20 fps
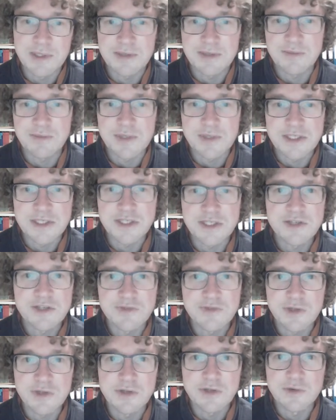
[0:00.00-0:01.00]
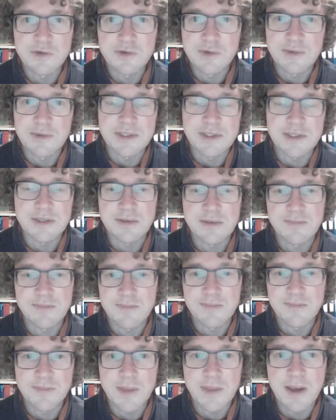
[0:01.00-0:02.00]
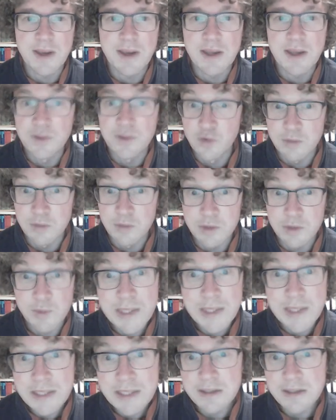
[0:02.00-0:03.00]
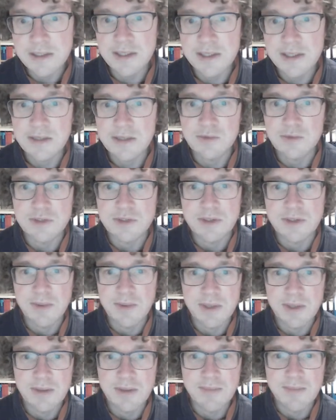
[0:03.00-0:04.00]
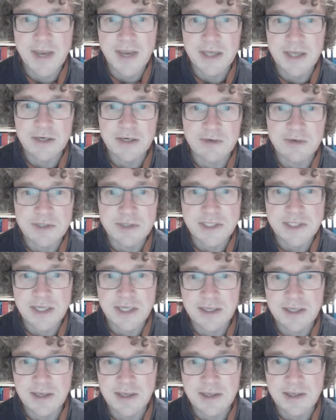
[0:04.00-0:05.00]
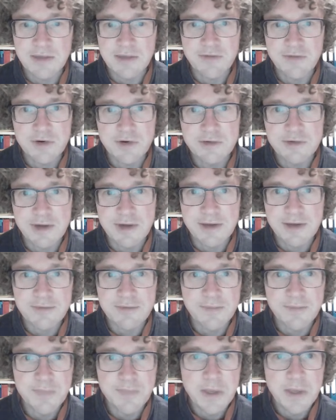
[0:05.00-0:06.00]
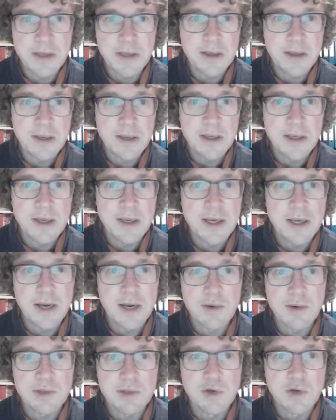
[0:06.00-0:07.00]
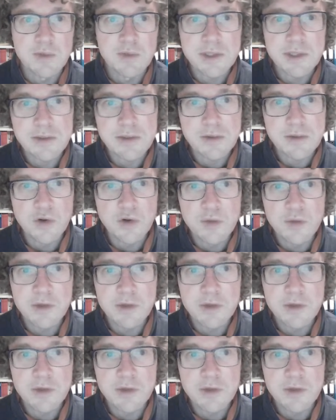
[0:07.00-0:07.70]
what's useful to do, Norbert Wiener did, who's the man you are standing in the photograph, what Norbert